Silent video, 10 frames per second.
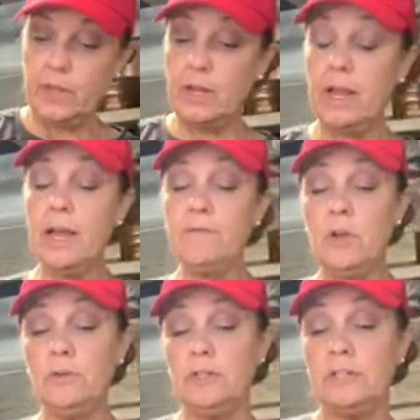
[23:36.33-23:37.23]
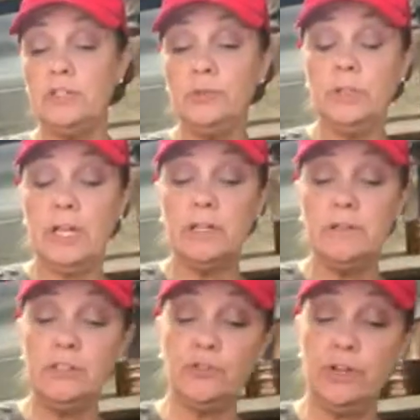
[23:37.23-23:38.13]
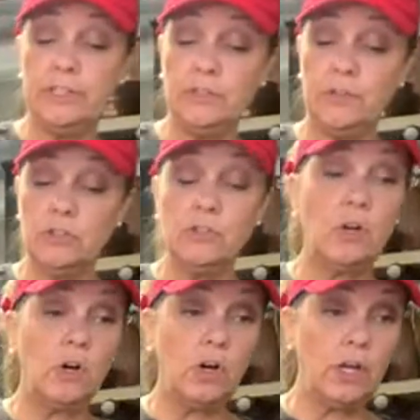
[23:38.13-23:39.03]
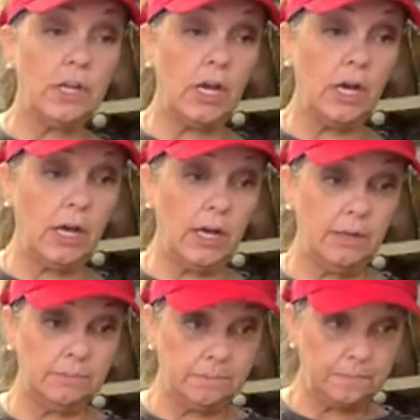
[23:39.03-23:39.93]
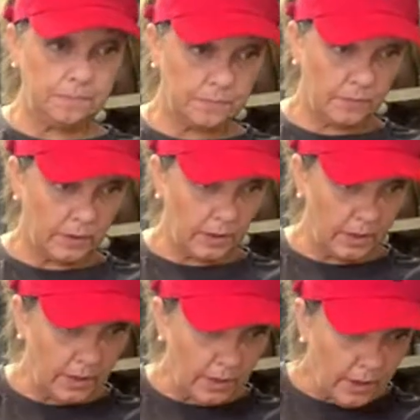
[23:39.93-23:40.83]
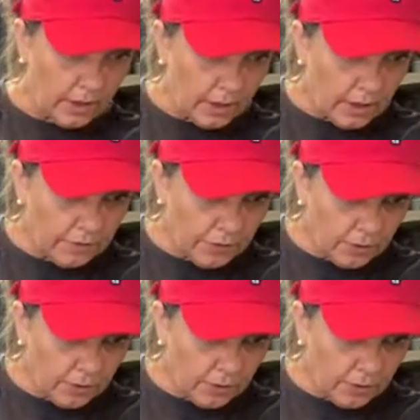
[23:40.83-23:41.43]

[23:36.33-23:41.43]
And I have noticed, I do a lot of these transfers on, if